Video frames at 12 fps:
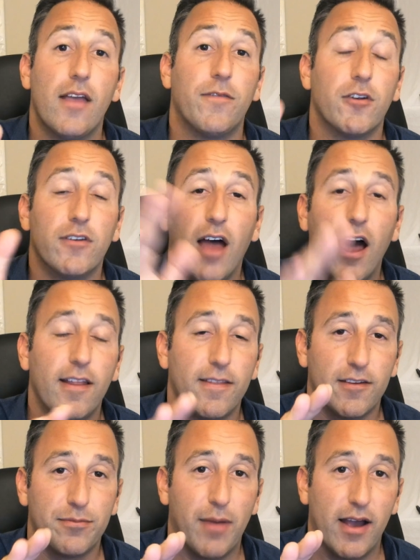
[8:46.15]
if you're not in
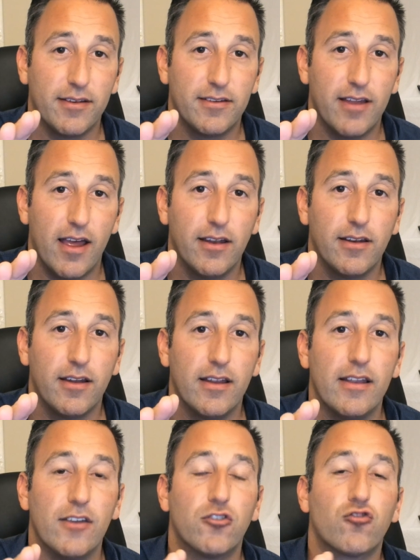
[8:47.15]
this mindset,
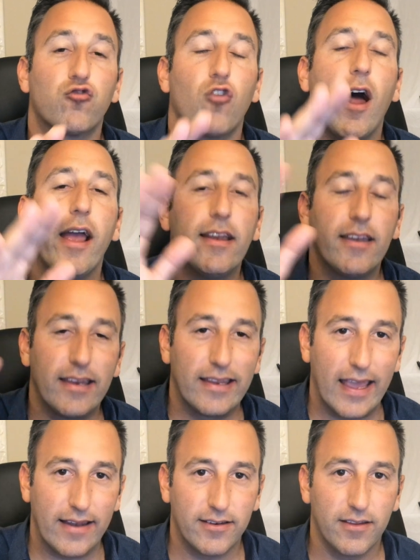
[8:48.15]
is trying to
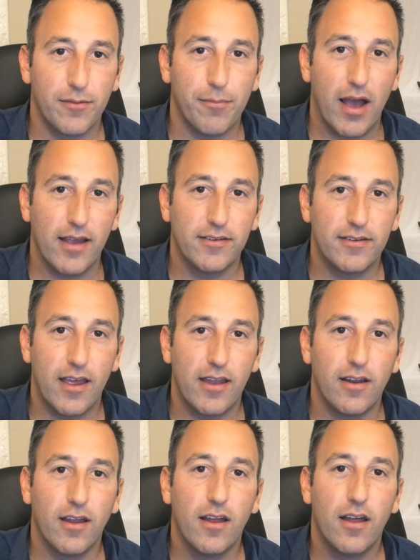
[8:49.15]
get to the
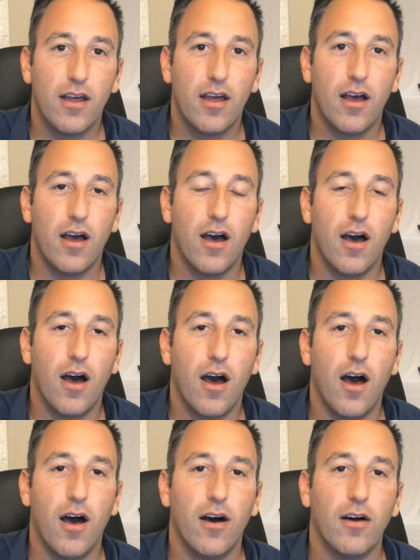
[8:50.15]
mindset
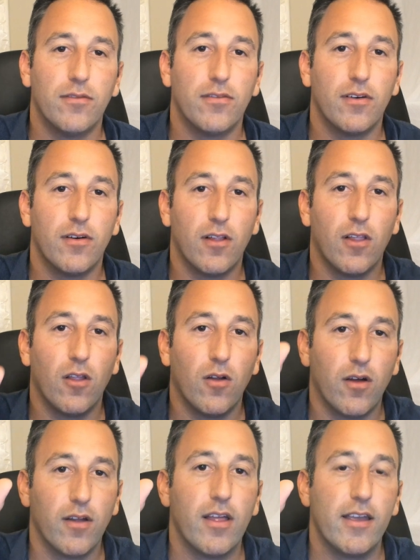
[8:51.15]
of
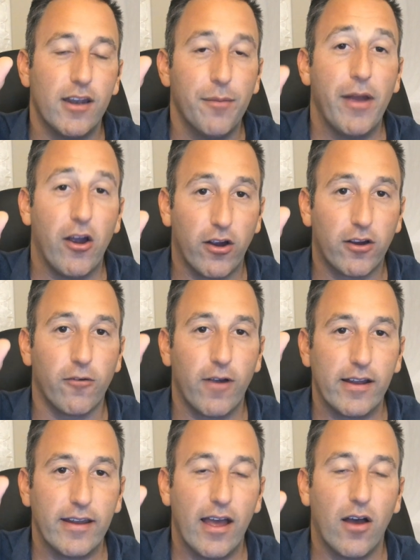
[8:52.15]
in America
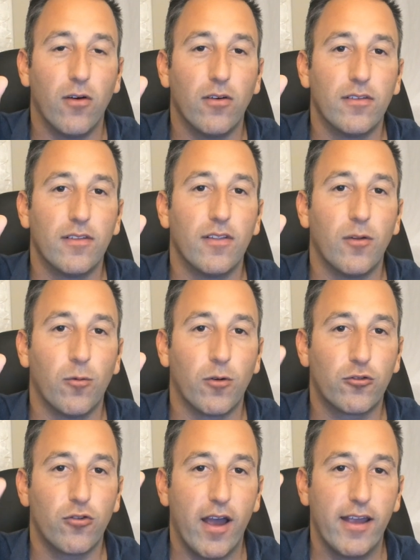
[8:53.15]
right now,
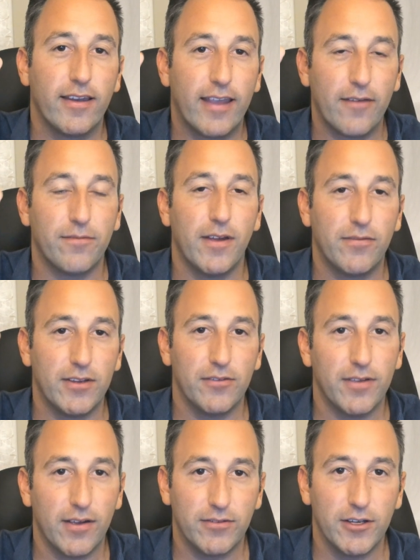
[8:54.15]
we're trying to get
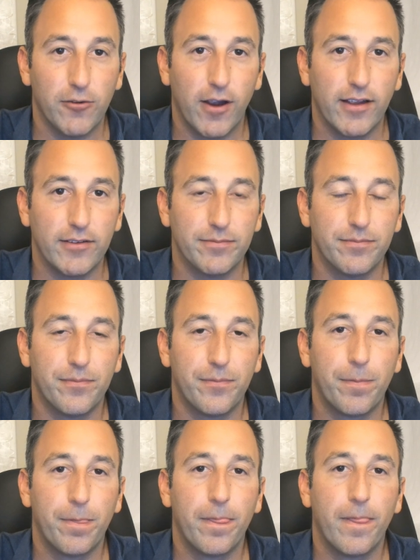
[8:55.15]
50-50, right?
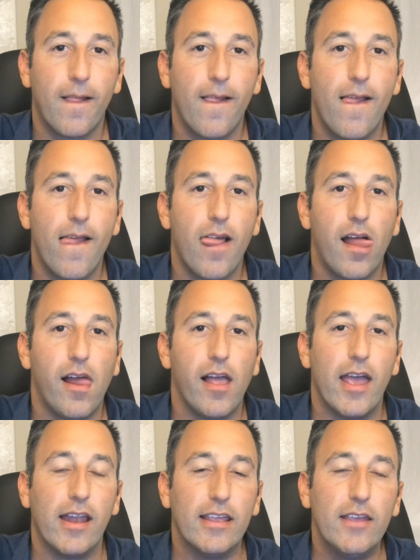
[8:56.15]

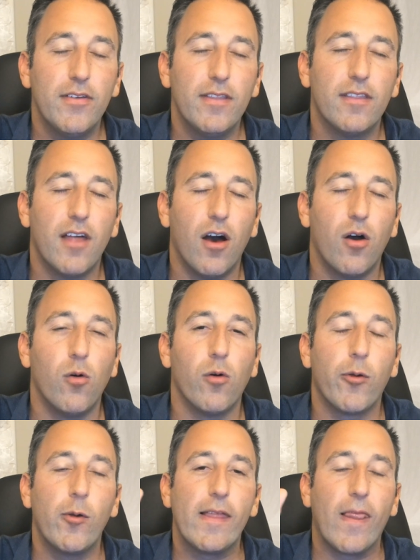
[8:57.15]
And even though
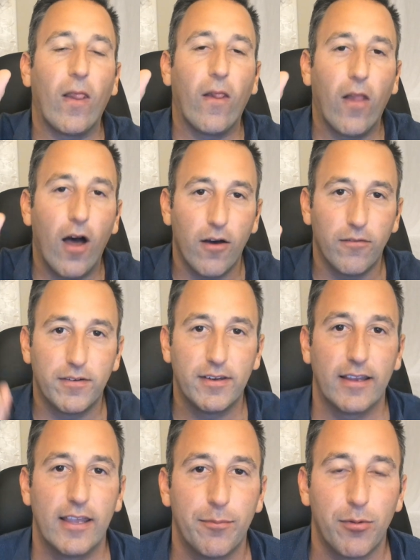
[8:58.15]
we would love
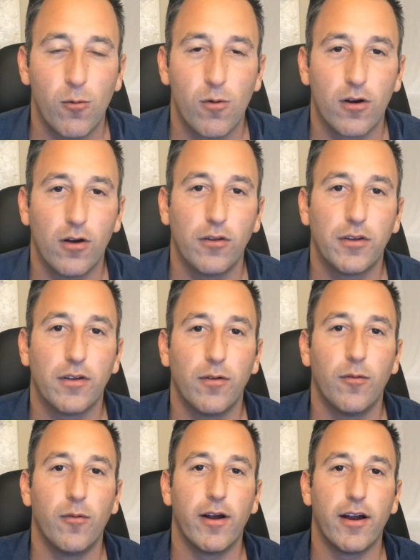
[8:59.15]
to keep a world
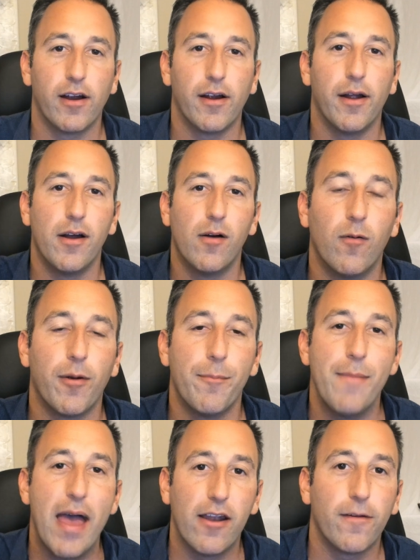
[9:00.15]
where where
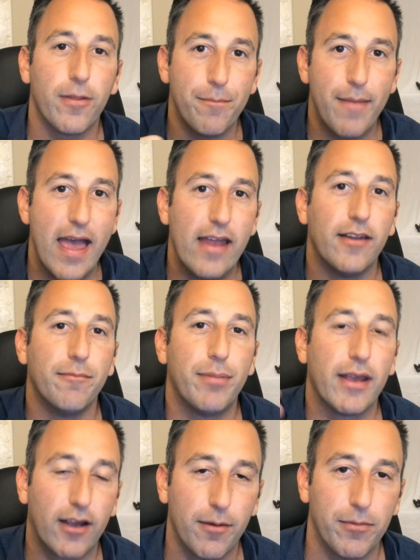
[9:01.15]
men are the men and
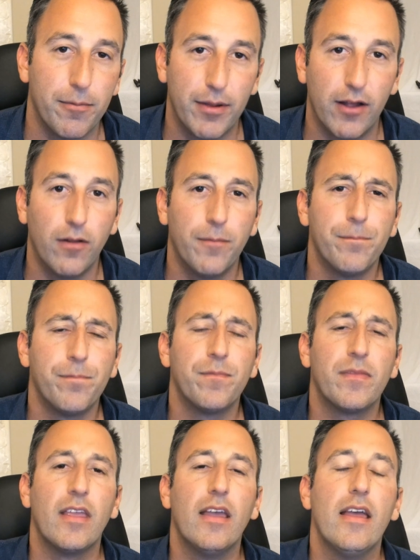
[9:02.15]
pick up the bill,
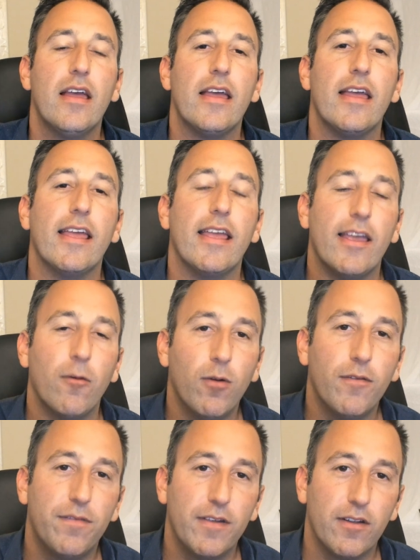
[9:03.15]
it
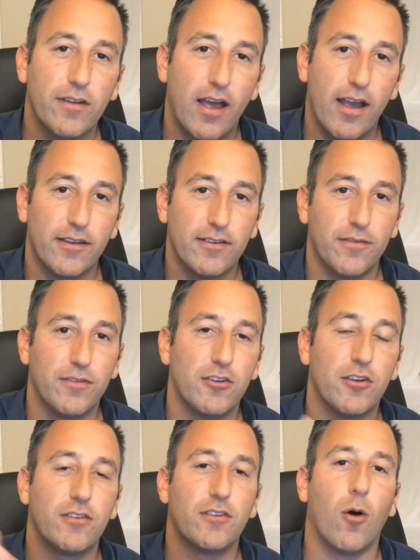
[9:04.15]
would feel nice if
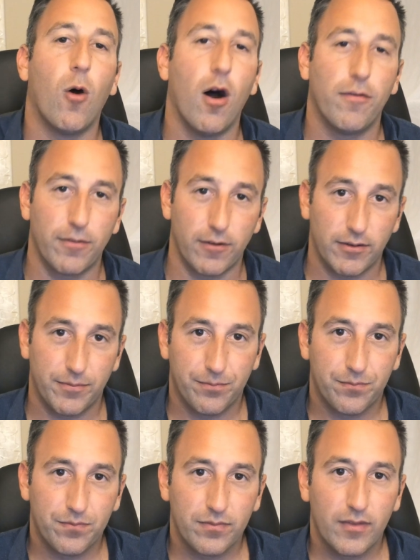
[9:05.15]
you just offer.
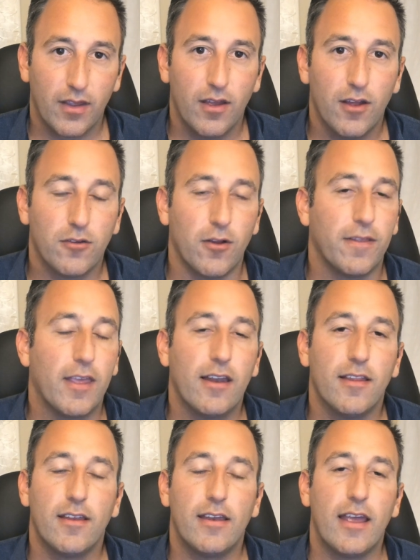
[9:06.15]
So at the
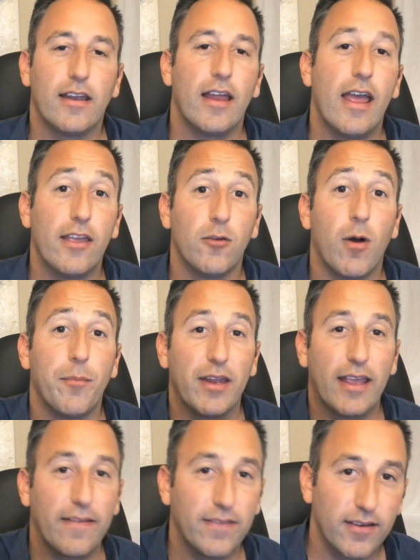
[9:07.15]
end of the day, hey, you want
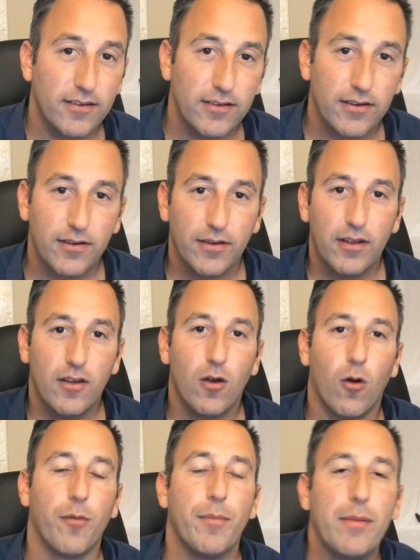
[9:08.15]
me to get this?
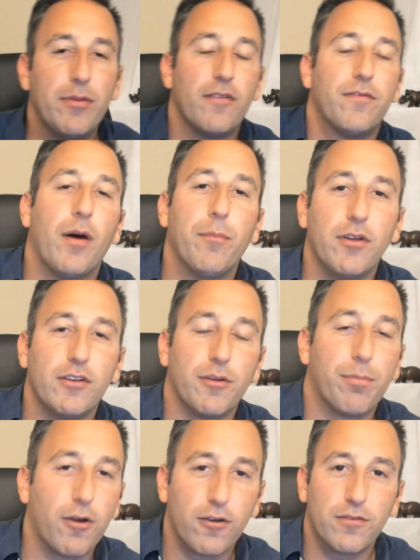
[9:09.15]
Or maybe you fumble in
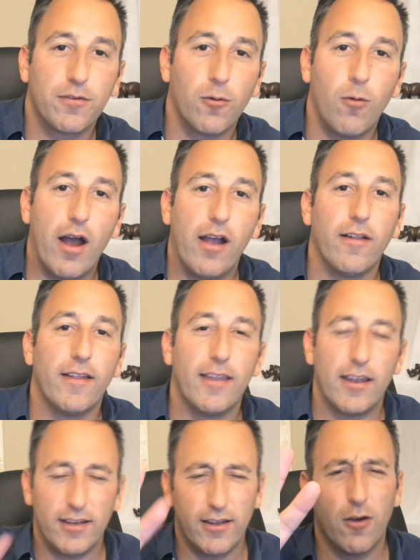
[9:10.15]
your purse for a while
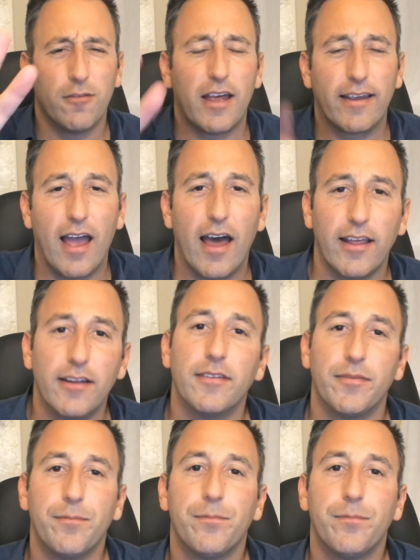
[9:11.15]
and then he goes, I got it.